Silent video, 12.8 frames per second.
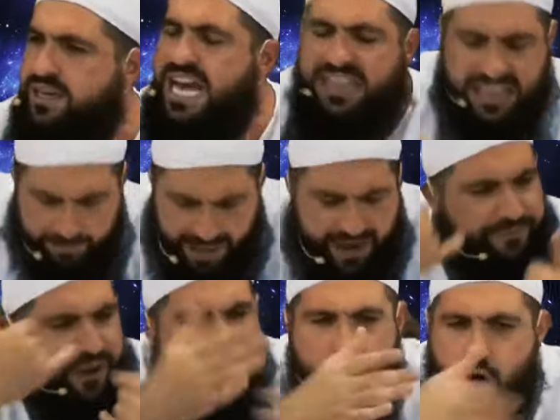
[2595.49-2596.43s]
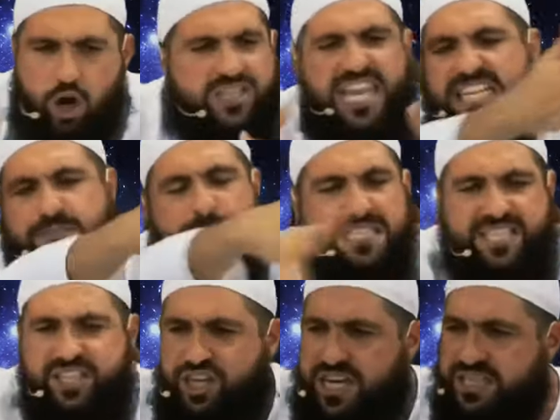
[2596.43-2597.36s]
Nothing but a phone call, text
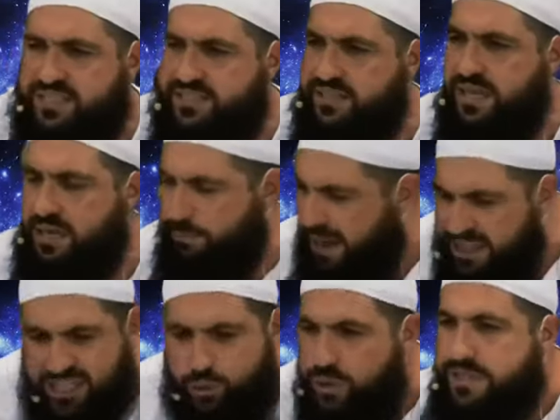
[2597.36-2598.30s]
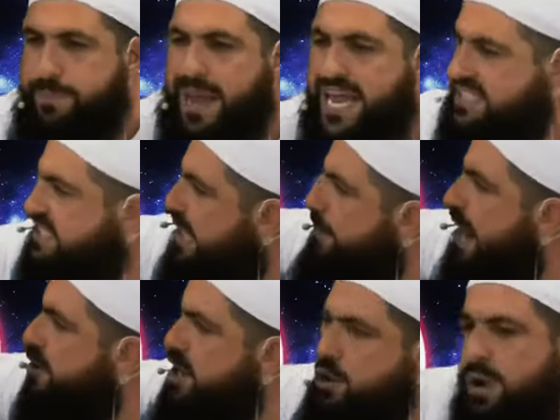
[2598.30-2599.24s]
messages. Brothers with beads, they're
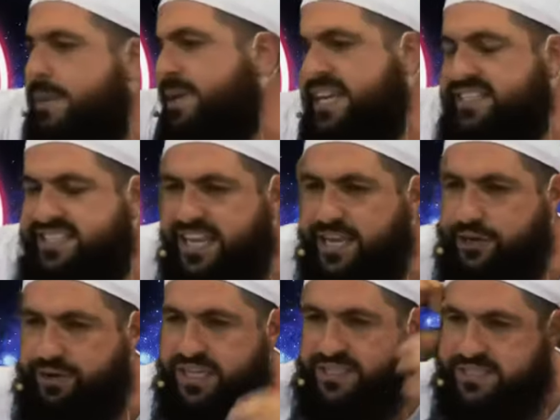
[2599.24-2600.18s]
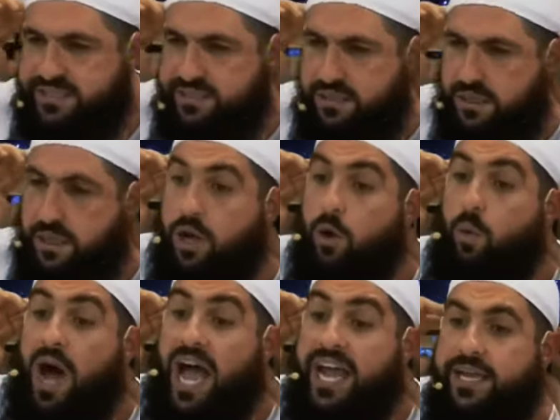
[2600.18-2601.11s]
marrying women in secrets.
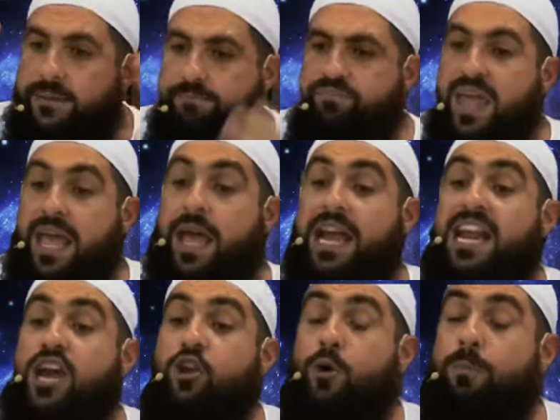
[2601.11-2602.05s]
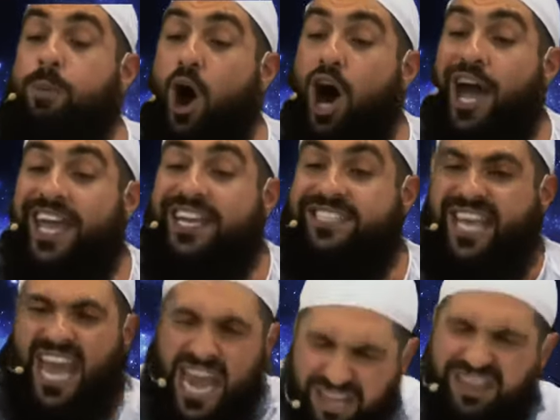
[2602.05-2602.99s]
Why? Little
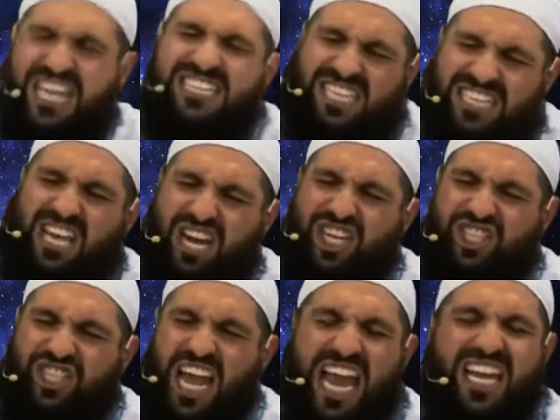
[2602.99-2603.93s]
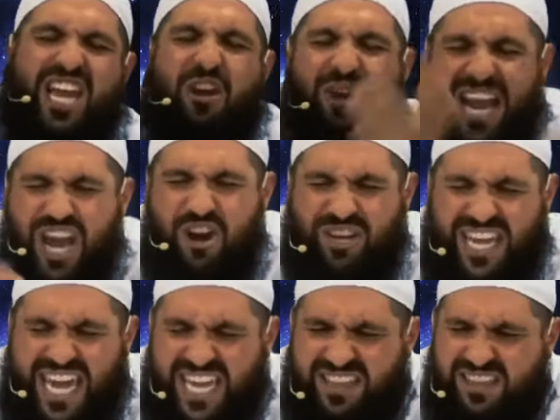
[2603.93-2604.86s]
boys, he thinks he's a Rajal. You're a little
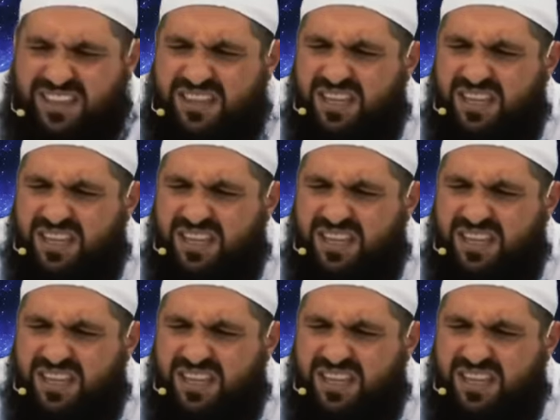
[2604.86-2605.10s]
kid.